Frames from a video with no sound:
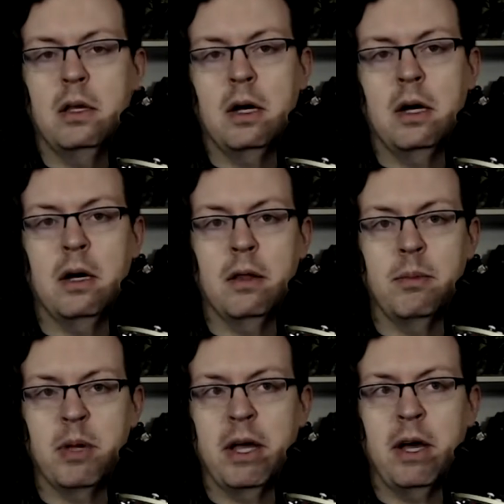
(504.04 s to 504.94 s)
the
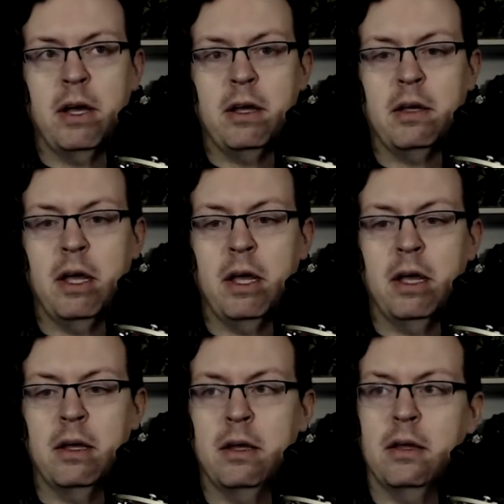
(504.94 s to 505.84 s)
big guy,
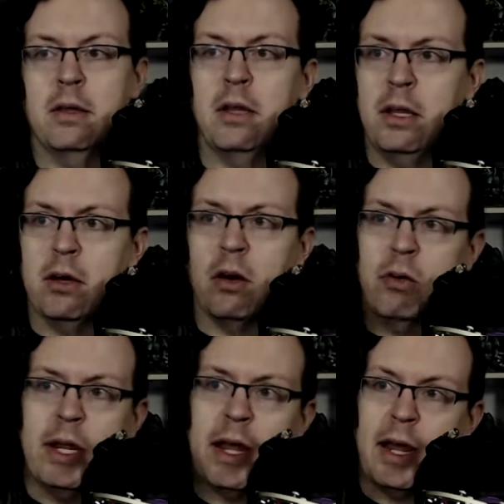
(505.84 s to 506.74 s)
and he
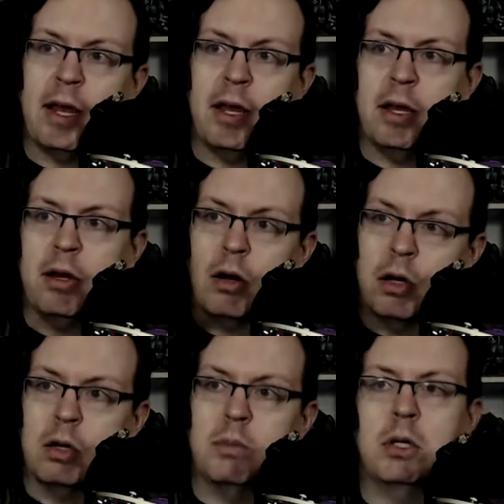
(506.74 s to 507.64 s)
already had
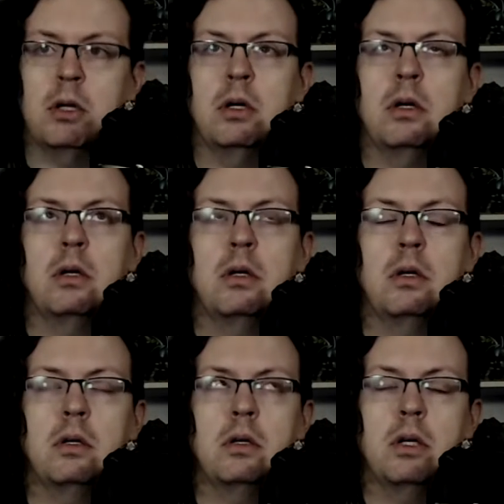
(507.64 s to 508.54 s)
armor
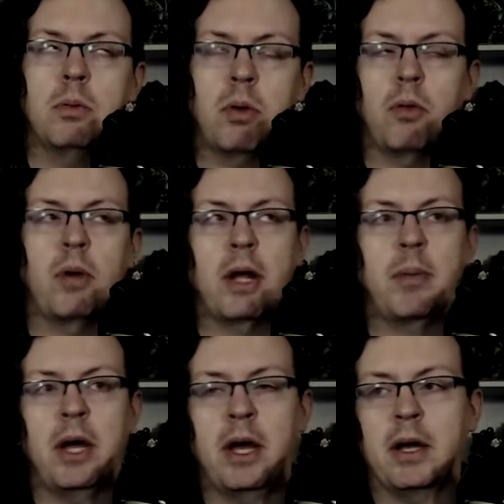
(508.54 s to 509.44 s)
in one of the rec
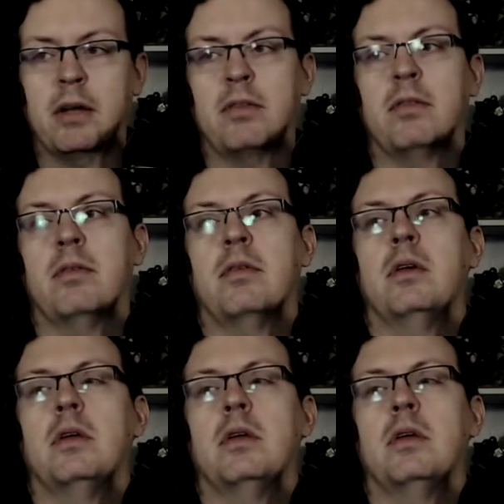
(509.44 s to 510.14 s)
packs